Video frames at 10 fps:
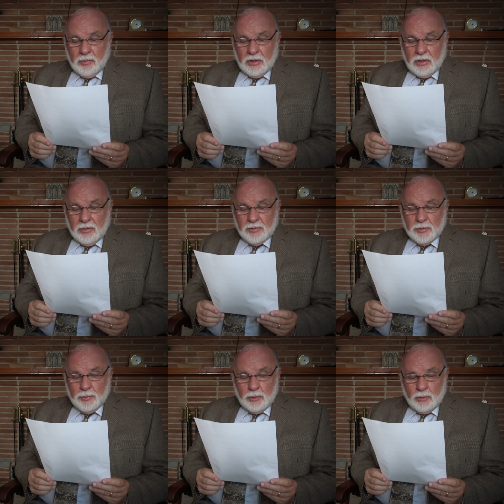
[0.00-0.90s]

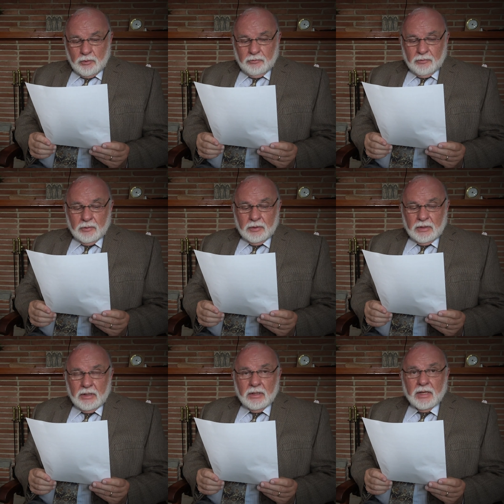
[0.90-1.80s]
becomes beautiful
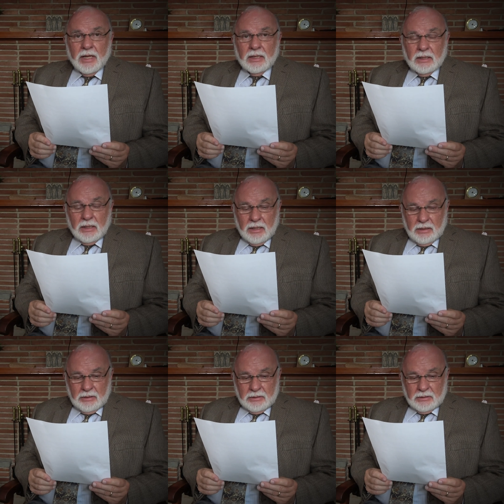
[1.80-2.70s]
in that
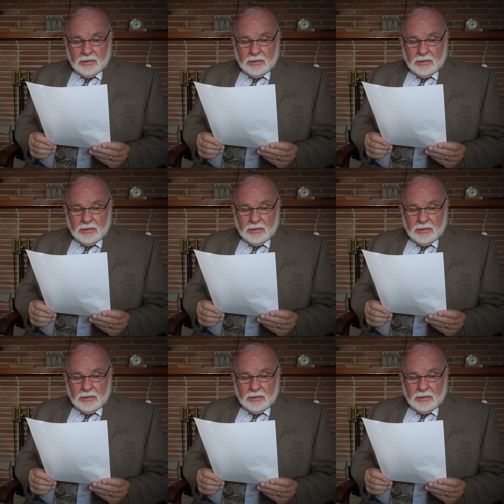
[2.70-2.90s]
light.